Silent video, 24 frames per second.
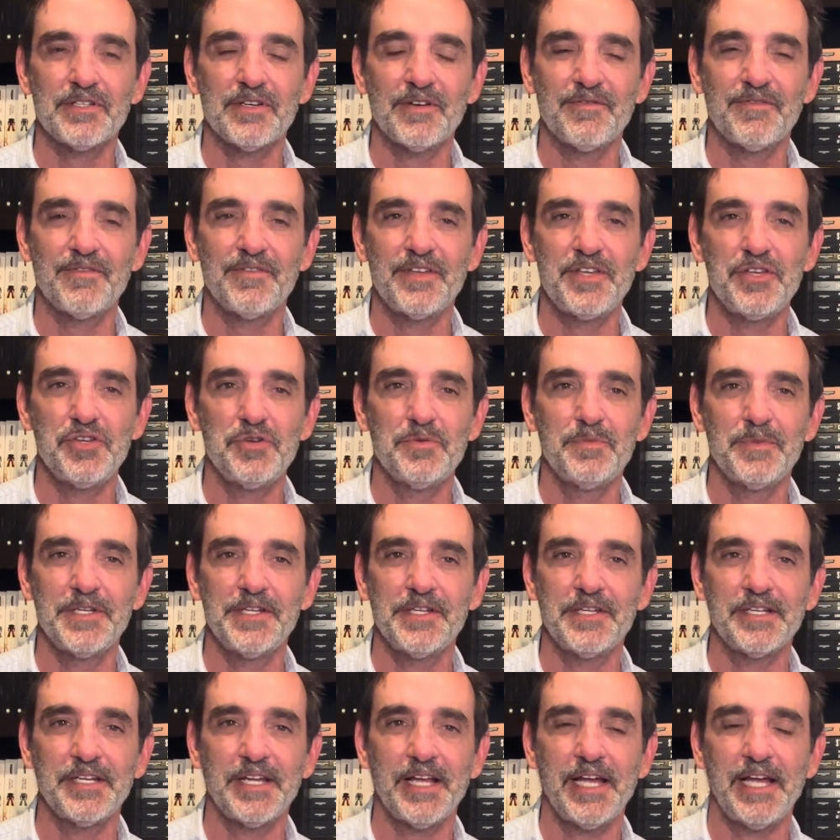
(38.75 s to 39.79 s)
of
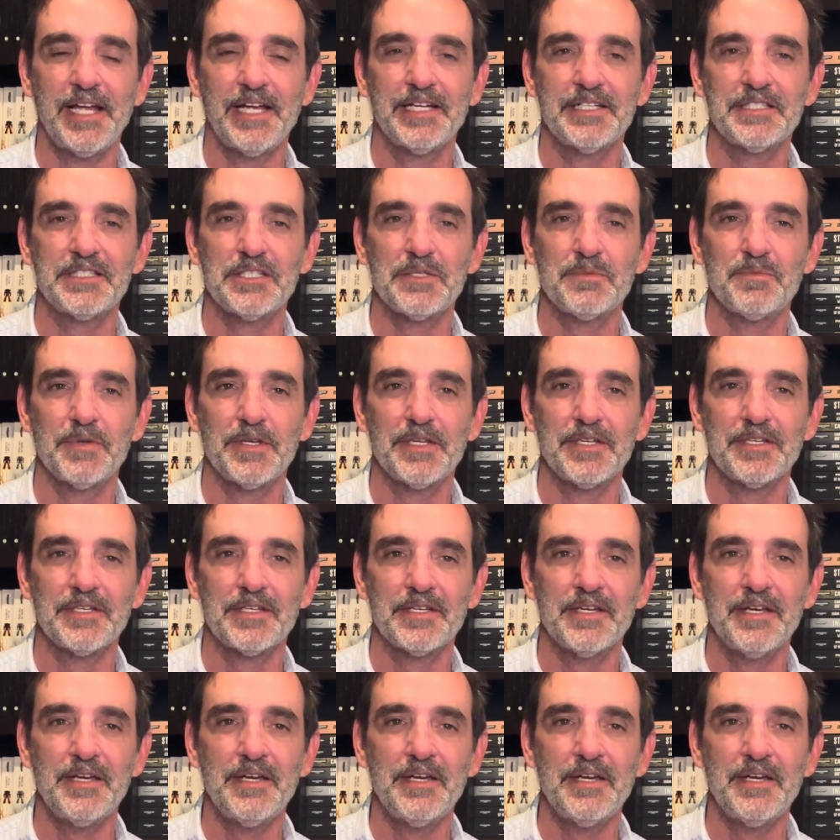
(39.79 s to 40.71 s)
human enhancement.